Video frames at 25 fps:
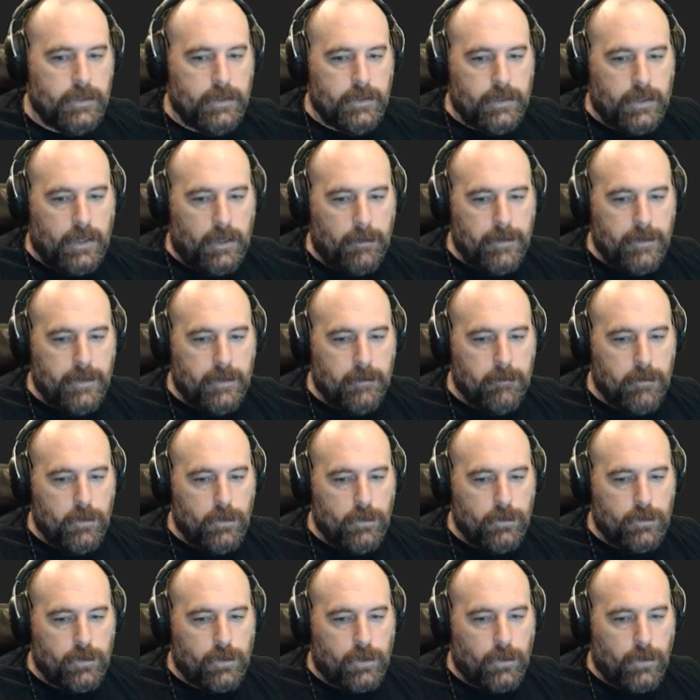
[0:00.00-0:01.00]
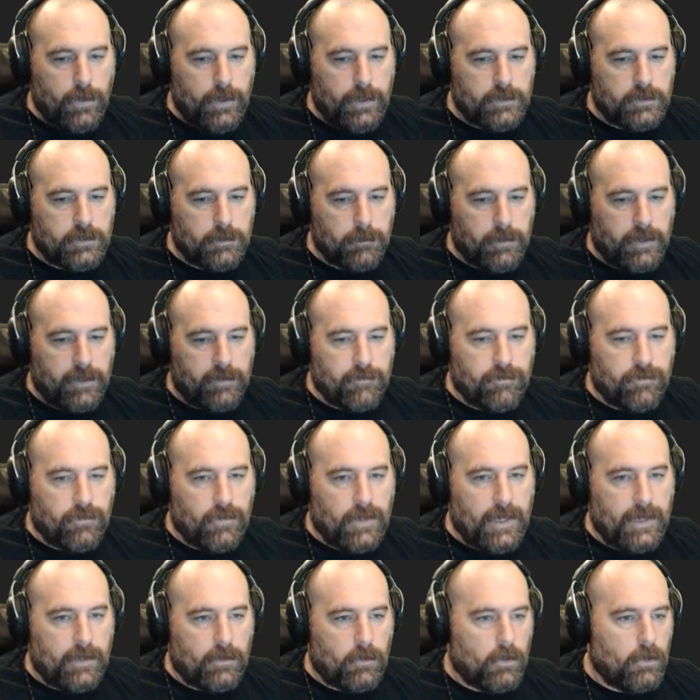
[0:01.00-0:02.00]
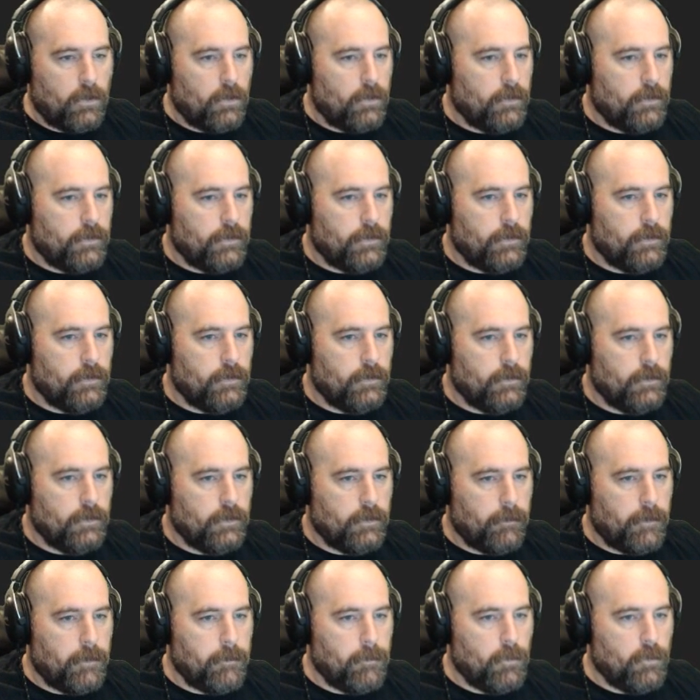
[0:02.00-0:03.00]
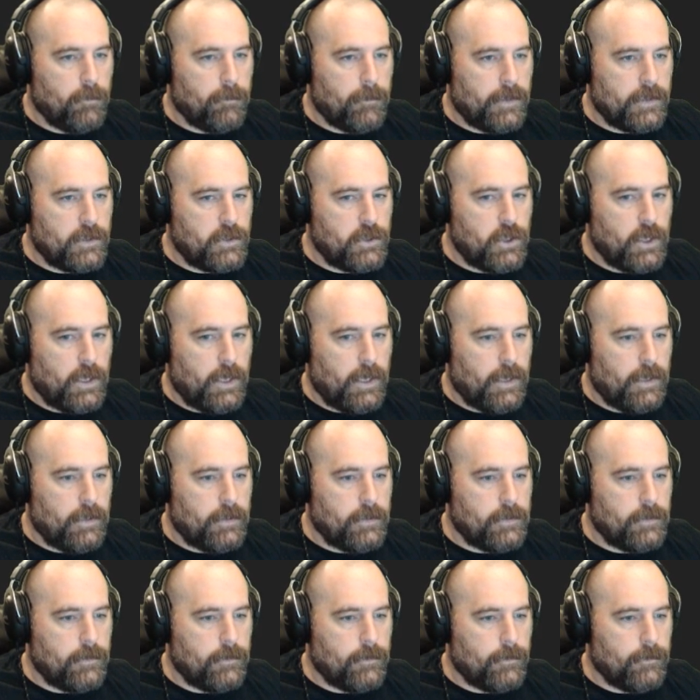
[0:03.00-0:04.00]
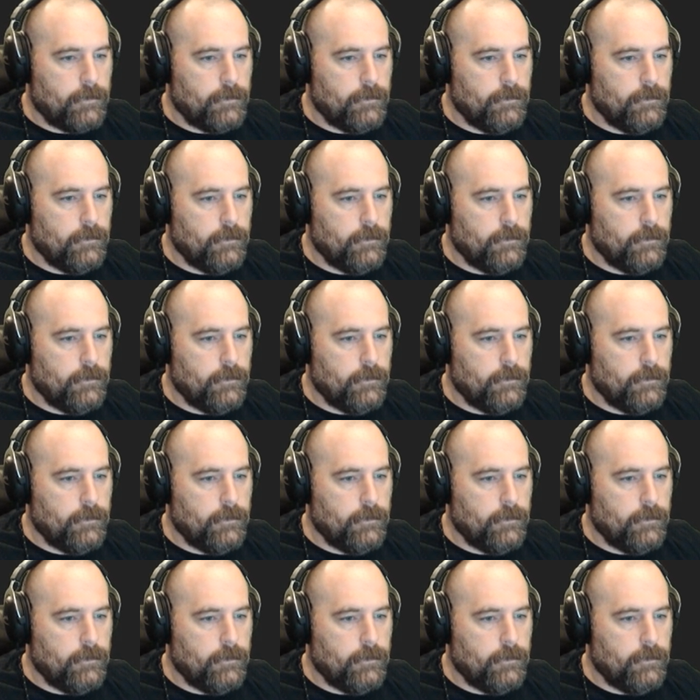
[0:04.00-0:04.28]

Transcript: I'm in the mood to create some like flat art. Let me move my chat here.